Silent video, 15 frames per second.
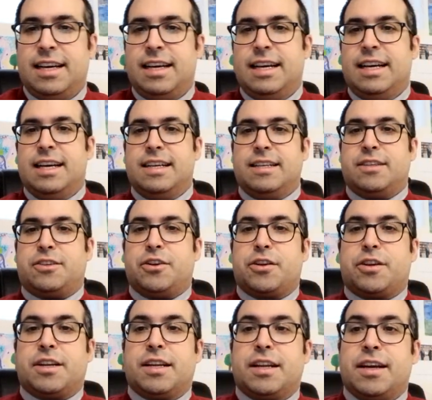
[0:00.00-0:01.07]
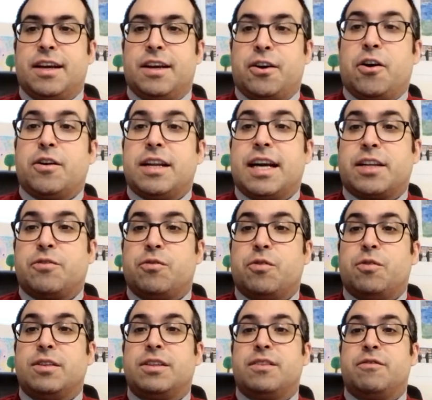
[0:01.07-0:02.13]
certain conduct
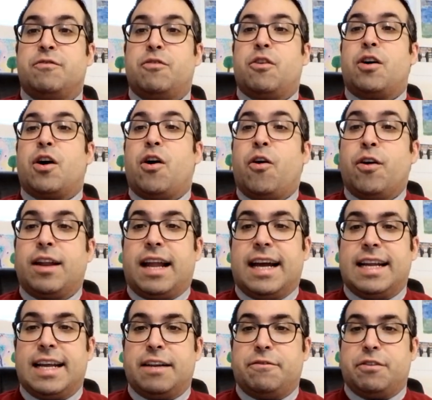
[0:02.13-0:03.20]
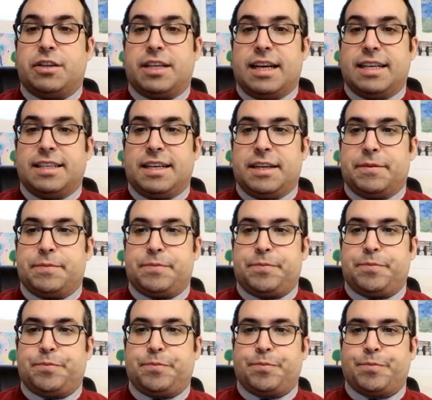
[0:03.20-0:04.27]
rules for online advertising.
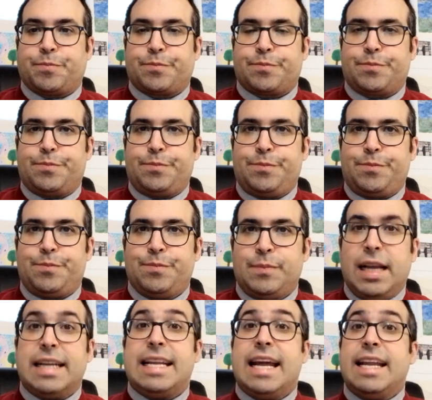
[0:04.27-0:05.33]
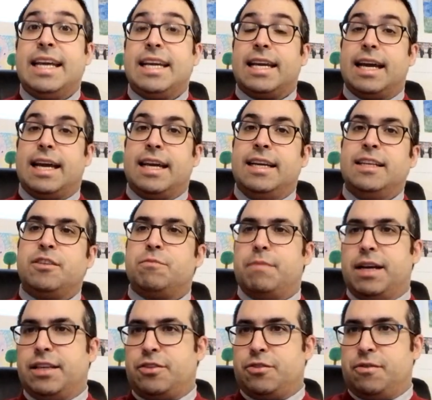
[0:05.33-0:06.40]
In any case,
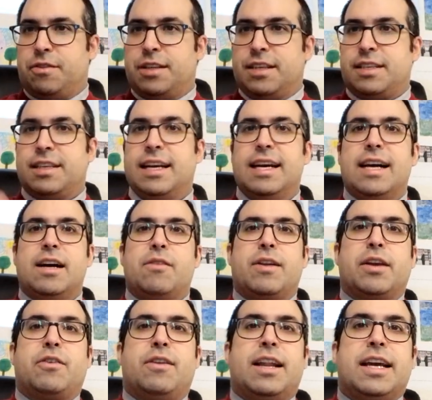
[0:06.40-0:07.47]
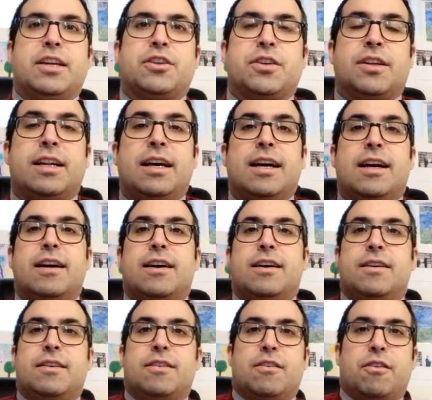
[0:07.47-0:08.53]
based on this regulation
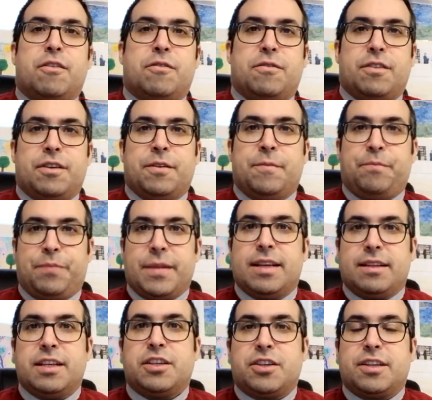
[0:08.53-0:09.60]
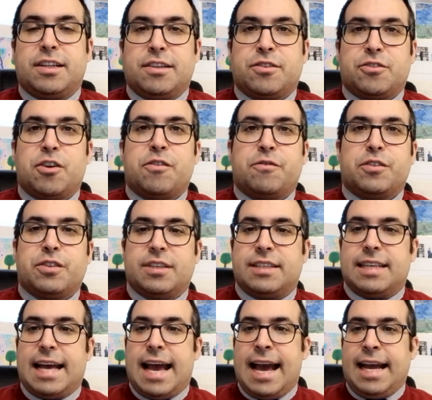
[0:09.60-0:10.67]
of the Digital Services
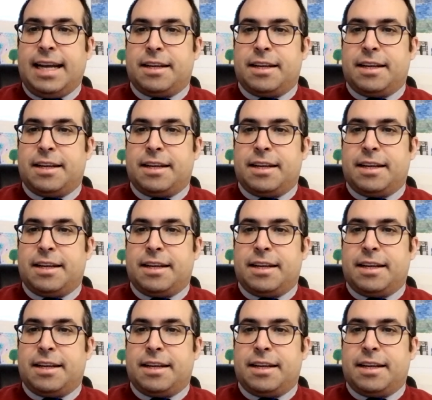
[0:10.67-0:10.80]
Act,